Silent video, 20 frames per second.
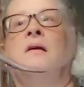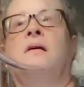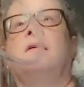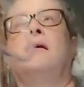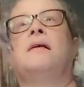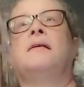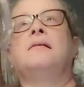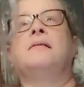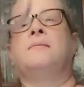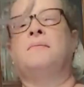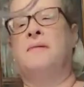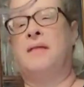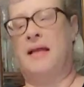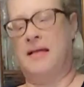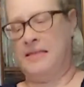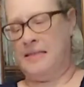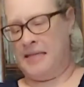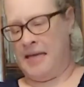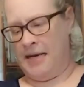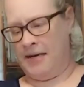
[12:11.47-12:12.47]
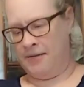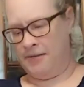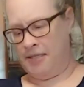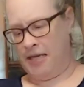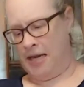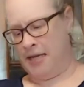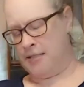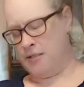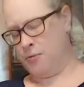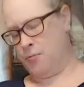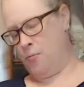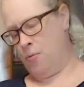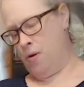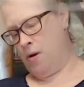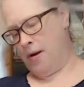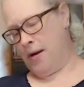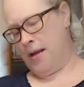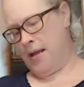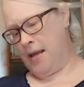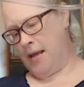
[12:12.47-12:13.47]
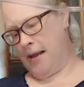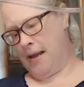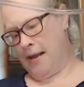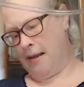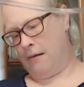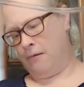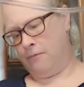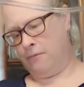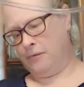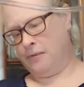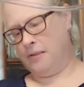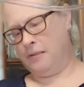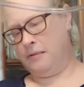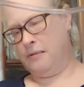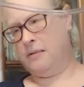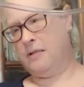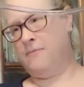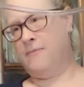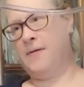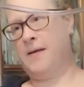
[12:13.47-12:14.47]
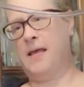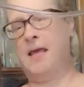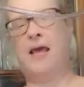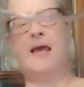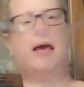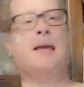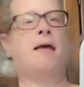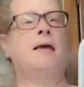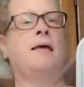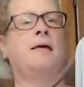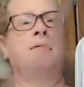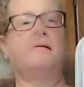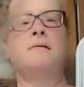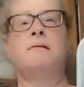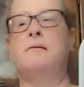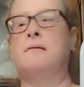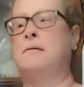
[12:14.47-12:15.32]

Get some of that sanitizer water out if I can.